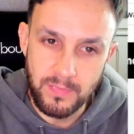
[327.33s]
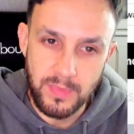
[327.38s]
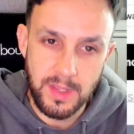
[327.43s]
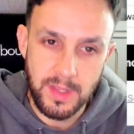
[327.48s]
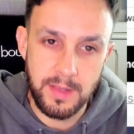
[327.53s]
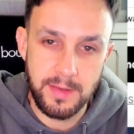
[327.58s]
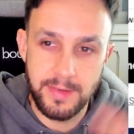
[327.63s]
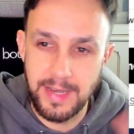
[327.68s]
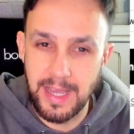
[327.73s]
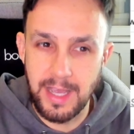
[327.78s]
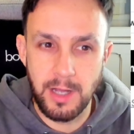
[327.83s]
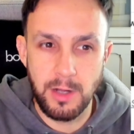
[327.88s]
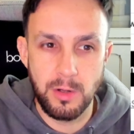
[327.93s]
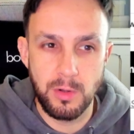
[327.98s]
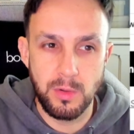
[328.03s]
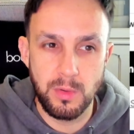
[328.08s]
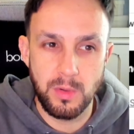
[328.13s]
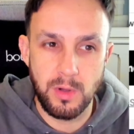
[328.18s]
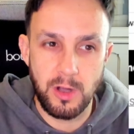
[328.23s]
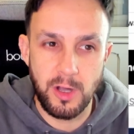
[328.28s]

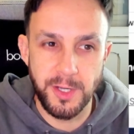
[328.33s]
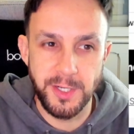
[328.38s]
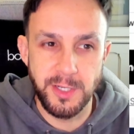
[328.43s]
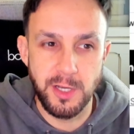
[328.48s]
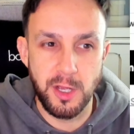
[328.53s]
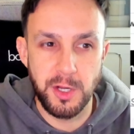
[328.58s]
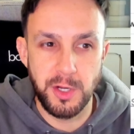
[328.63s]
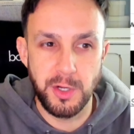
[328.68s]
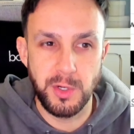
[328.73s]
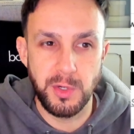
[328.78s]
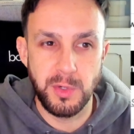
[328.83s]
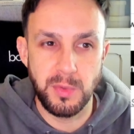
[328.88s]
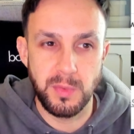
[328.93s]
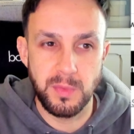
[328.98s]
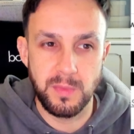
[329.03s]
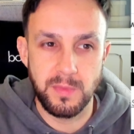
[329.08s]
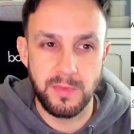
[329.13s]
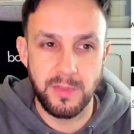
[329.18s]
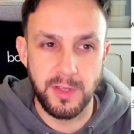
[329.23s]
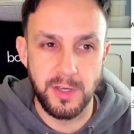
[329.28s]
Now, I know
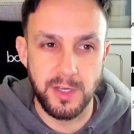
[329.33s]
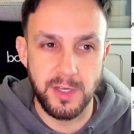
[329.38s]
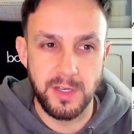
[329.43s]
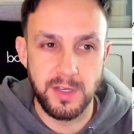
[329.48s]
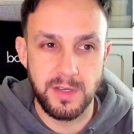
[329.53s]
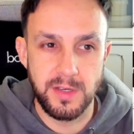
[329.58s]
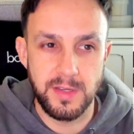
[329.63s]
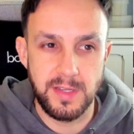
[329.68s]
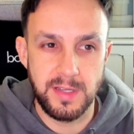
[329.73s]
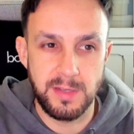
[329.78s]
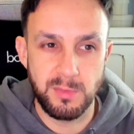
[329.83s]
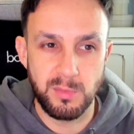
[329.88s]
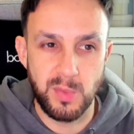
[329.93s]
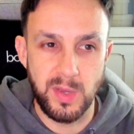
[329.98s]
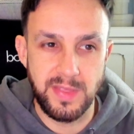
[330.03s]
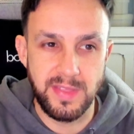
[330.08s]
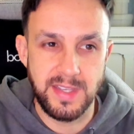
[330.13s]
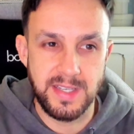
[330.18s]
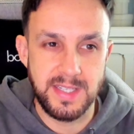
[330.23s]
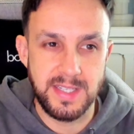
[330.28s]
that
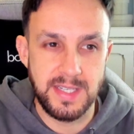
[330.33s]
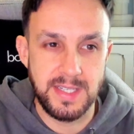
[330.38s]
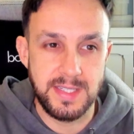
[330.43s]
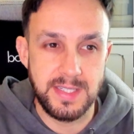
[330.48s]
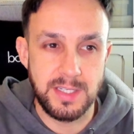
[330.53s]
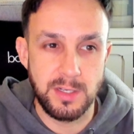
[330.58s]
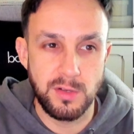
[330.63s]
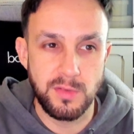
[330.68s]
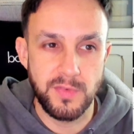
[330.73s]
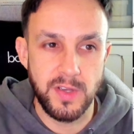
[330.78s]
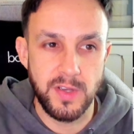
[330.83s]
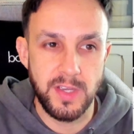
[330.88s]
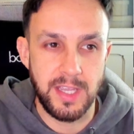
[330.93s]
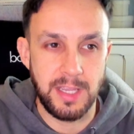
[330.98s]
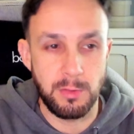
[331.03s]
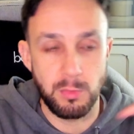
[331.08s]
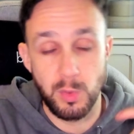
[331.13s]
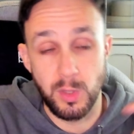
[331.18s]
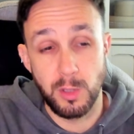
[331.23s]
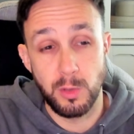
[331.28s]
when this is silver,
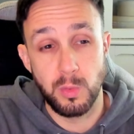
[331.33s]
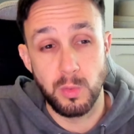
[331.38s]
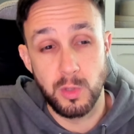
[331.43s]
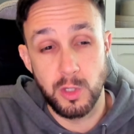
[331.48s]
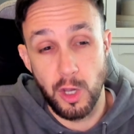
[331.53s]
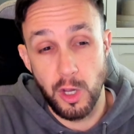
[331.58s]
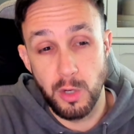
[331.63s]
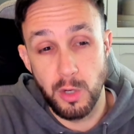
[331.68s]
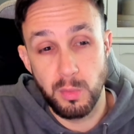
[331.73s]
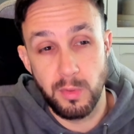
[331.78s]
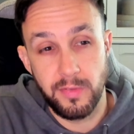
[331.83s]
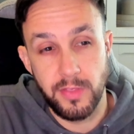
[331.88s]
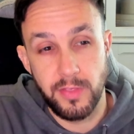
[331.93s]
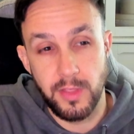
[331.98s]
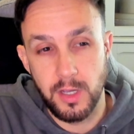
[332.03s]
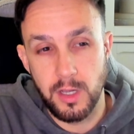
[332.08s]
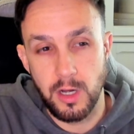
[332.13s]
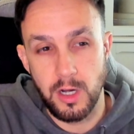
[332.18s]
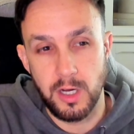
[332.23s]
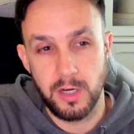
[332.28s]
it will go with the
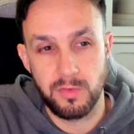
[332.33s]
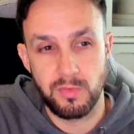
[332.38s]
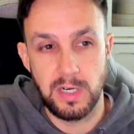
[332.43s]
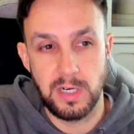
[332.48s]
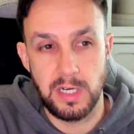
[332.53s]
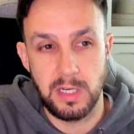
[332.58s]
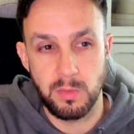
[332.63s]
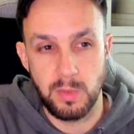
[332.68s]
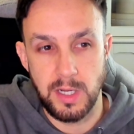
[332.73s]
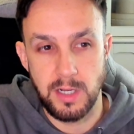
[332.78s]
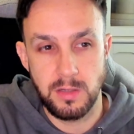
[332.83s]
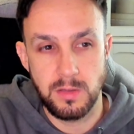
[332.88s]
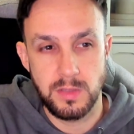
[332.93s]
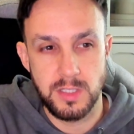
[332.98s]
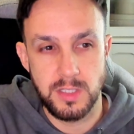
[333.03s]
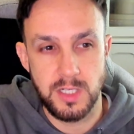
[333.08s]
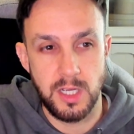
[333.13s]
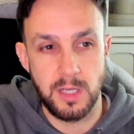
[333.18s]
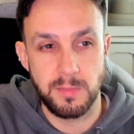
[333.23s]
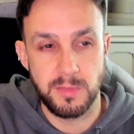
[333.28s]
card really well in
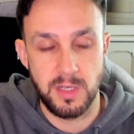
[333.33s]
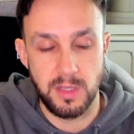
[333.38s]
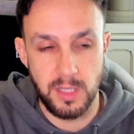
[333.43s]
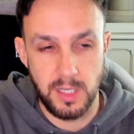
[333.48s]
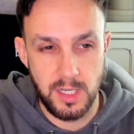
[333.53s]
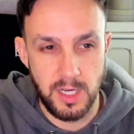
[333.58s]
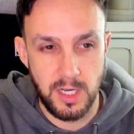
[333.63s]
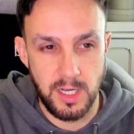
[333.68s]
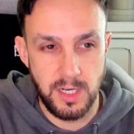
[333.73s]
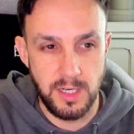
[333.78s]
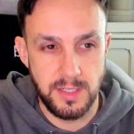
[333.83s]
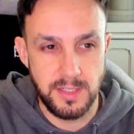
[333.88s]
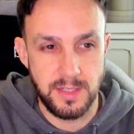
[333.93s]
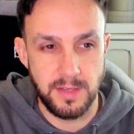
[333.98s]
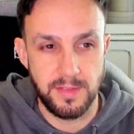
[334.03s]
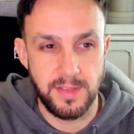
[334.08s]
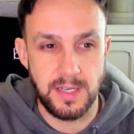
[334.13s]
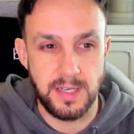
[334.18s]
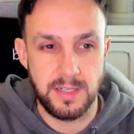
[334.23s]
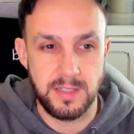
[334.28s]
terms of the colors
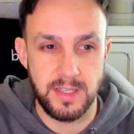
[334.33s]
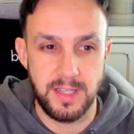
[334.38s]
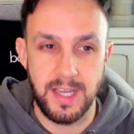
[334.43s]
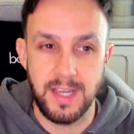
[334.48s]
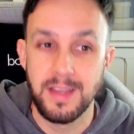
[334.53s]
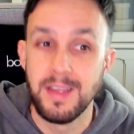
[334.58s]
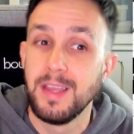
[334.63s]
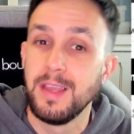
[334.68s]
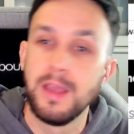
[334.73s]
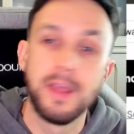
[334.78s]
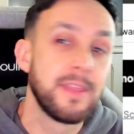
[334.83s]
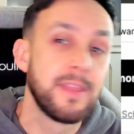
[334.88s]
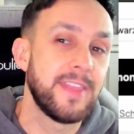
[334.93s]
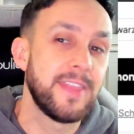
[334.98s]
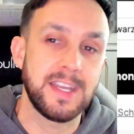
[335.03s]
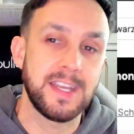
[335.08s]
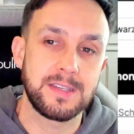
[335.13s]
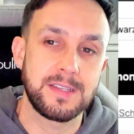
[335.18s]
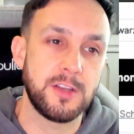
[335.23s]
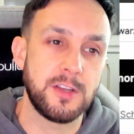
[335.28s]
and things like that.